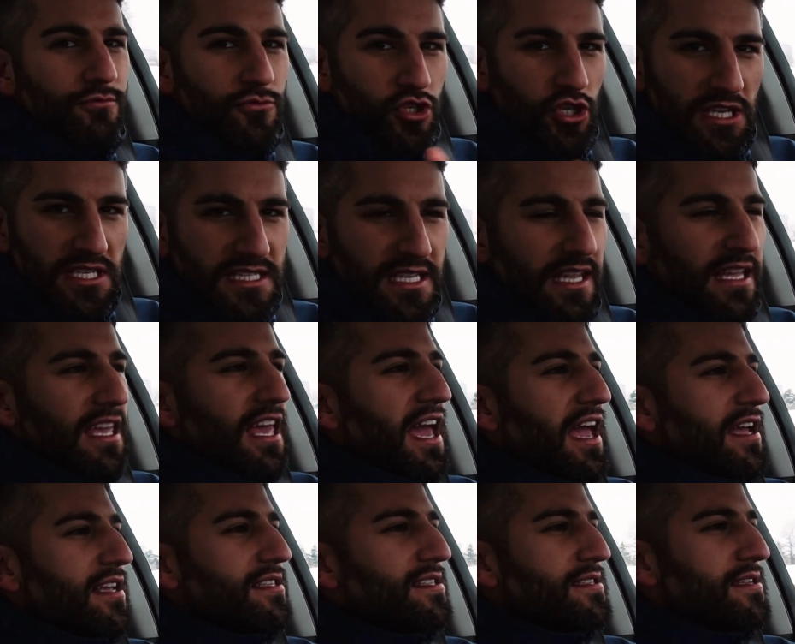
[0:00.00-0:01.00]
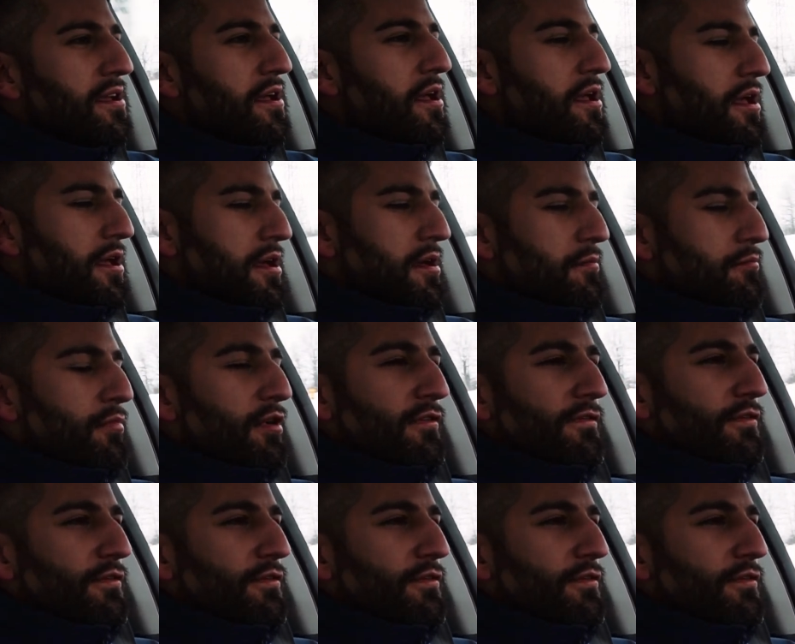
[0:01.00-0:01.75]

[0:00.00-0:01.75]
just in case. But